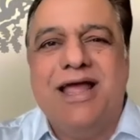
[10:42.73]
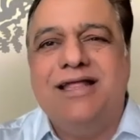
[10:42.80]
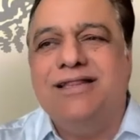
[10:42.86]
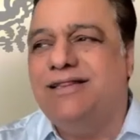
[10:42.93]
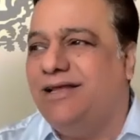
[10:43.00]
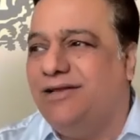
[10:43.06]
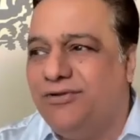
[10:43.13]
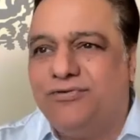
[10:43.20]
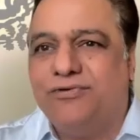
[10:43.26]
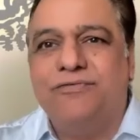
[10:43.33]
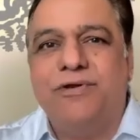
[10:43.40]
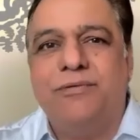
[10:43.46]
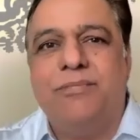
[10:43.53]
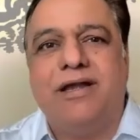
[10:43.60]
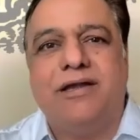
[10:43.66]
And they used to
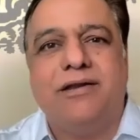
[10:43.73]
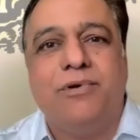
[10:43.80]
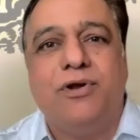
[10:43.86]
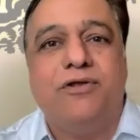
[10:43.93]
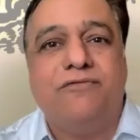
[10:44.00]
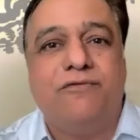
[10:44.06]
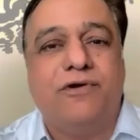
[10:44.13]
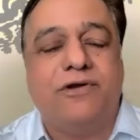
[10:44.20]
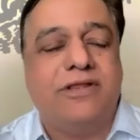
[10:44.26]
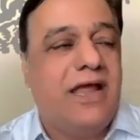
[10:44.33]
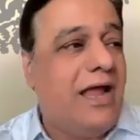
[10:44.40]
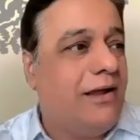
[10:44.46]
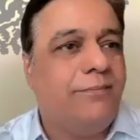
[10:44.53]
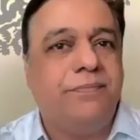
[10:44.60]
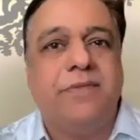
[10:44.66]
feel better because for
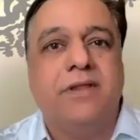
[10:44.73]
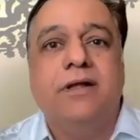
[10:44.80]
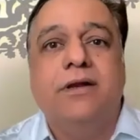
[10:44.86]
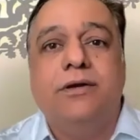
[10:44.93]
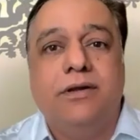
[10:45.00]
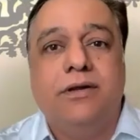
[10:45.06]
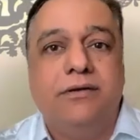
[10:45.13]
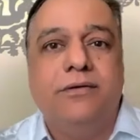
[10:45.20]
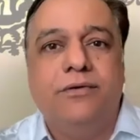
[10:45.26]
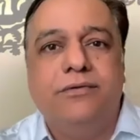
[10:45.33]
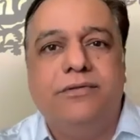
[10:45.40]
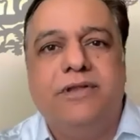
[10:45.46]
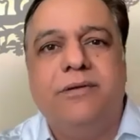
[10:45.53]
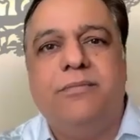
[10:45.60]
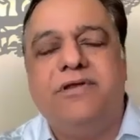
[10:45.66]
them,
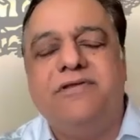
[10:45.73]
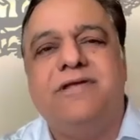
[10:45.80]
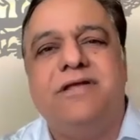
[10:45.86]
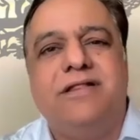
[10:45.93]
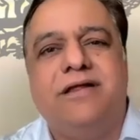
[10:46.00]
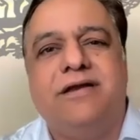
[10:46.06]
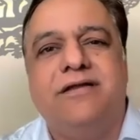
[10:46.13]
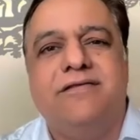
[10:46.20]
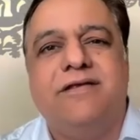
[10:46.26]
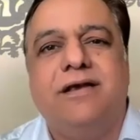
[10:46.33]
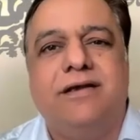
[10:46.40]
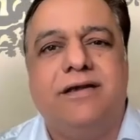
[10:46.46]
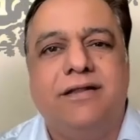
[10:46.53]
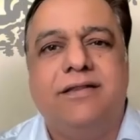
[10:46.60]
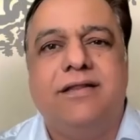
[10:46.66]
they must see the
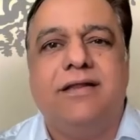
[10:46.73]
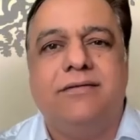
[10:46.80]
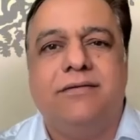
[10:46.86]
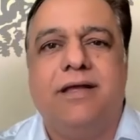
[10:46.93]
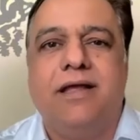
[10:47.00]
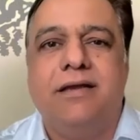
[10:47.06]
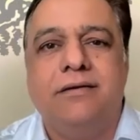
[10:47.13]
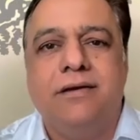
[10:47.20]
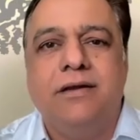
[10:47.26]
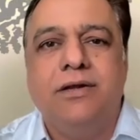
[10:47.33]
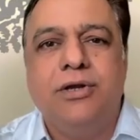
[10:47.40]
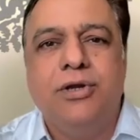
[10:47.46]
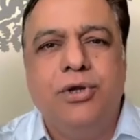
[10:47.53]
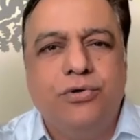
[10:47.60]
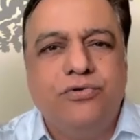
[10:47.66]
result, that and
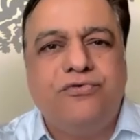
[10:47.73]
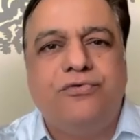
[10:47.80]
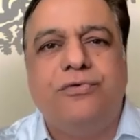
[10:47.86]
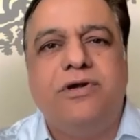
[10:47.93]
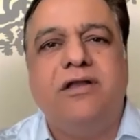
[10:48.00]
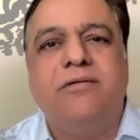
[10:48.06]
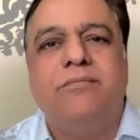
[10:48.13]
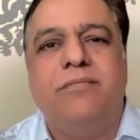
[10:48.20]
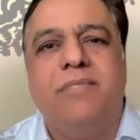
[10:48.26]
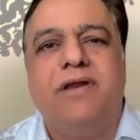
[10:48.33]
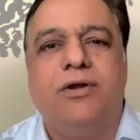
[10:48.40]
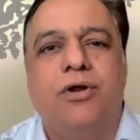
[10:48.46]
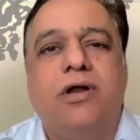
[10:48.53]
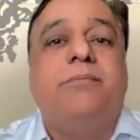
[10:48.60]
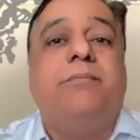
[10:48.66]
new student may
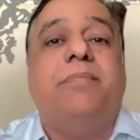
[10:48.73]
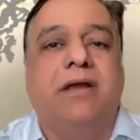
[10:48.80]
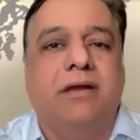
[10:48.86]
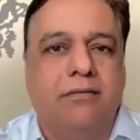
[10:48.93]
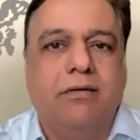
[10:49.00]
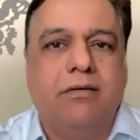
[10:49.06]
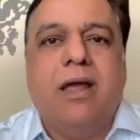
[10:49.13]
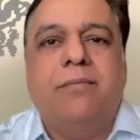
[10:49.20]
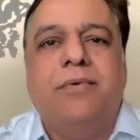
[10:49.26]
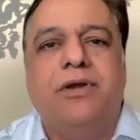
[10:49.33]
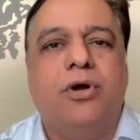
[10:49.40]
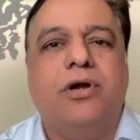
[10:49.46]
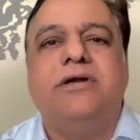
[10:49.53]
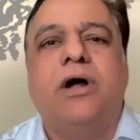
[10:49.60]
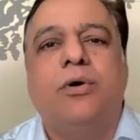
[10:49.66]
not be,
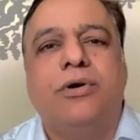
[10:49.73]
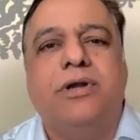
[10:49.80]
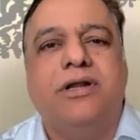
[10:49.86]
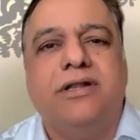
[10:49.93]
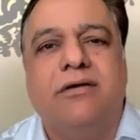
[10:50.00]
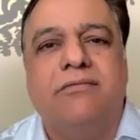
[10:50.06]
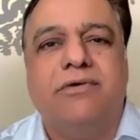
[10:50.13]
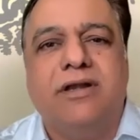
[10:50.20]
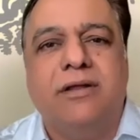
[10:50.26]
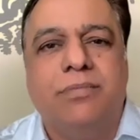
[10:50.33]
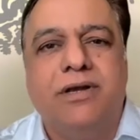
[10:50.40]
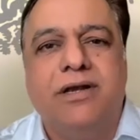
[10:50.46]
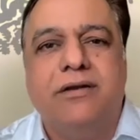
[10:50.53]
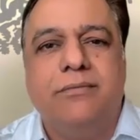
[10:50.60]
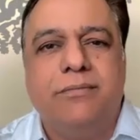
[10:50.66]
not doubting our
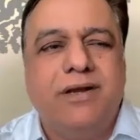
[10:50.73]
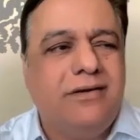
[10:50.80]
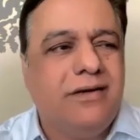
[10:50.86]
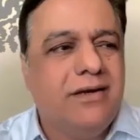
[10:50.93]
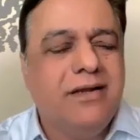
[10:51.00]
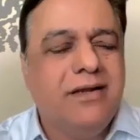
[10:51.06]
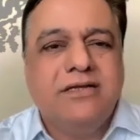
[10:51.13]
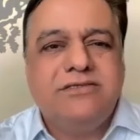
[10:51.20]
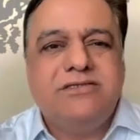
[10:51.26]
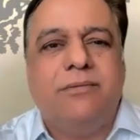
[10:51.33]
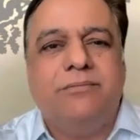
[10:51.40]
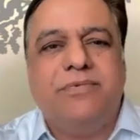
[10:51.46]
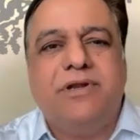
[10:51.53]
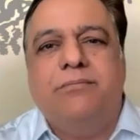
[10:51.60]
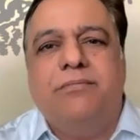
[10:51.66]
ability, but
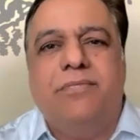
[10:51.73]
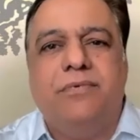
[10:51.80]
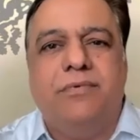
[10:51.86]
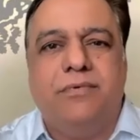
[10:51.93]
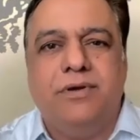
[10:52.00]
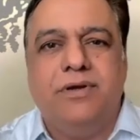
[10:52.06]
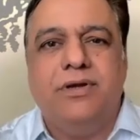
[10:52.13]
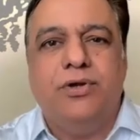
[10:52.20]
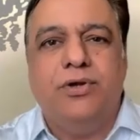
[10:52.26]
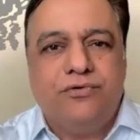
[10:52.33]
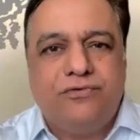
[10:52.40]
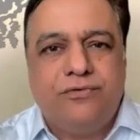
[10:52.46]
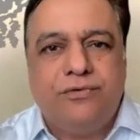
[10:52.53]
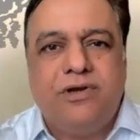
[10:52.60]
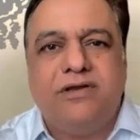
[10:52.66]
sometimes new
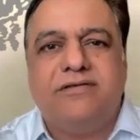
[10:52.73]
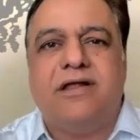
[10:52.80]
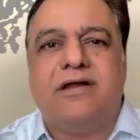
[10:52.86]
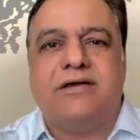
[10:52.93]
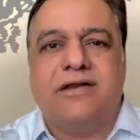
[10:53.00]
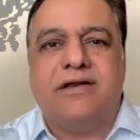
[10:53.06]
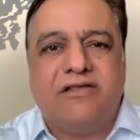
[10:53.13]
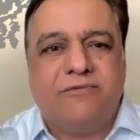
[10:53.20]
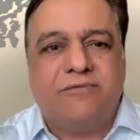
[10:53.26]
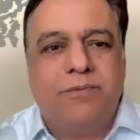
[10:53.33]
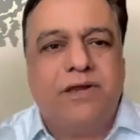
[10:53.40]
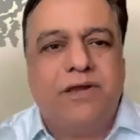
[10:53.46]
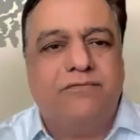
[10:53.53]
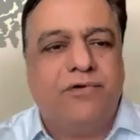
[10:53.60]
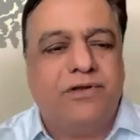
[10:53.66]
students are
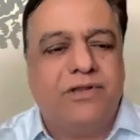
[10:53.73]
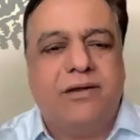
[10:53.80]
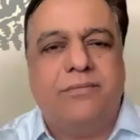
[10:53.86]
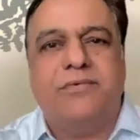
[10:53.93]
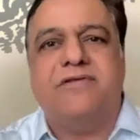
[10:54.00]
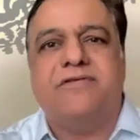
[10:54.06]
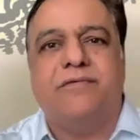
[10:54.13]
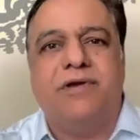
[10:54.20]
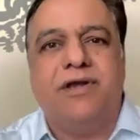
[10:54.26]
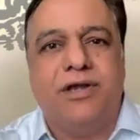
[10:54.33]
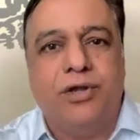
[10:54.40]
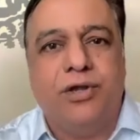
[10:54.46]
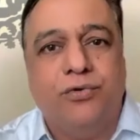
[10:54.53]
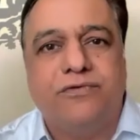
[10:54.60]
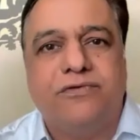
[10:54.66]
grasping, for them it's a very
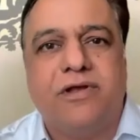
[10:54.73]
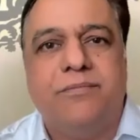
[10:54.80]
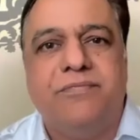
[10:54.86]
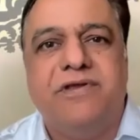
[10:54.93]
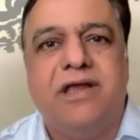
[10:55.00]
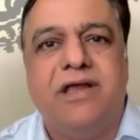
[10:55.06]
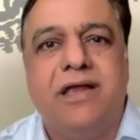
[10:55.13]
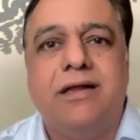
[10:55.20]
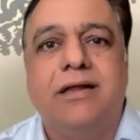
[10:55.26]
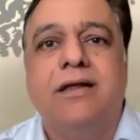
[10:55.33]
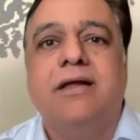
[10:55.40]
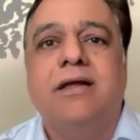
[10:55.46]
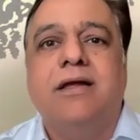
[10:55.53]
new subject.